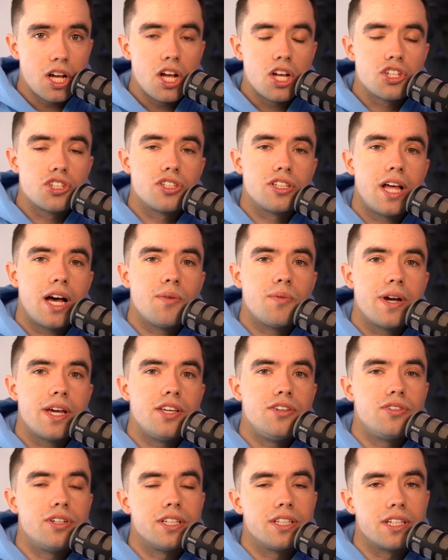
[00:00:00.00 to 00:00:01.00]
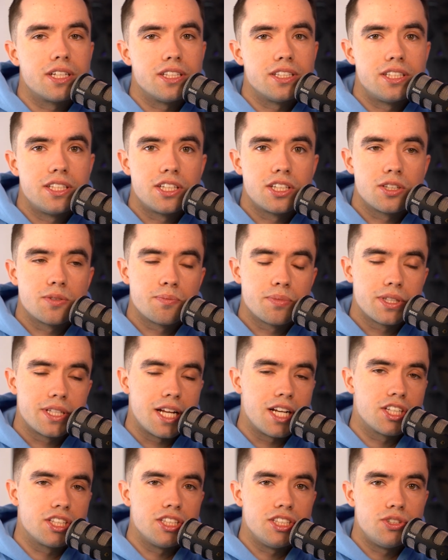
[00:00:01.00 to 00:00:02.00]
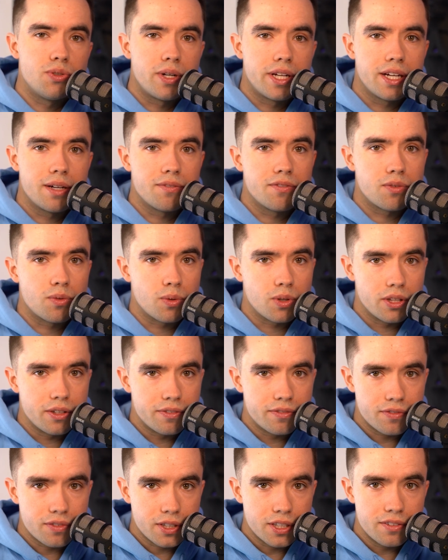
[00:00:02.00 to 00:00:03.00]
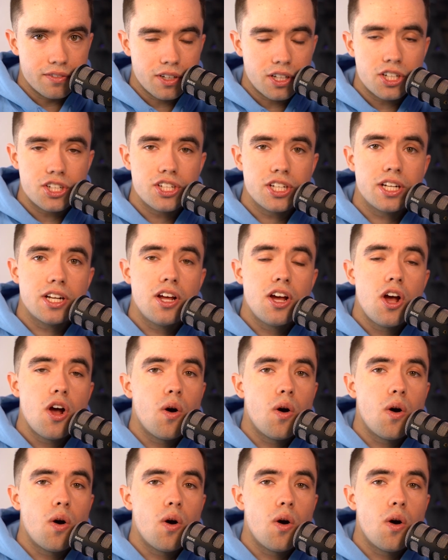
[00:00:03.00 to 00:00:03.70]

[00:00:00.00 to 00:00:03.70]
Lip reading: so that way you can consider potentially joining up for the free version